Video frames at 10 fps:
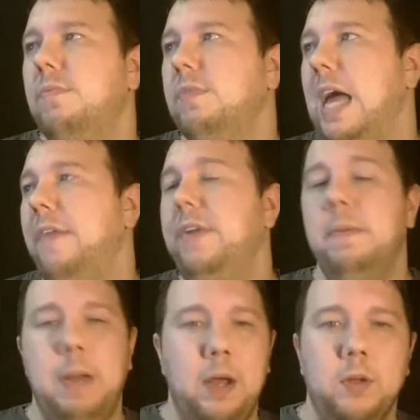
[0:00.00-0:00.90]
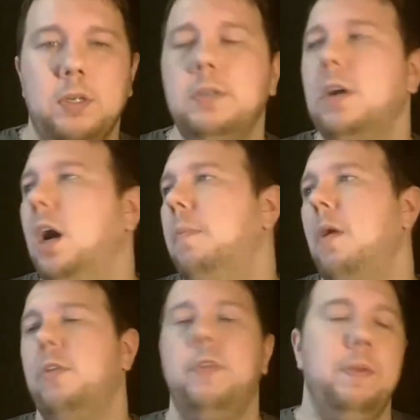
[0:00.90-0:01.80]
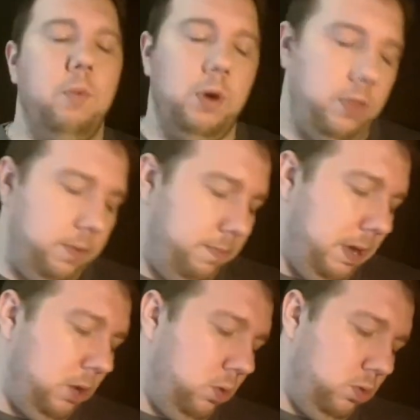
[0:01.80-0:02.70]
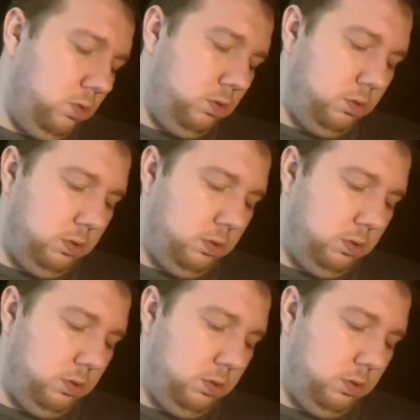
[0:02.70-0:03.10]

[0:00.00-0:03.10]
the Impaler, other than where the metal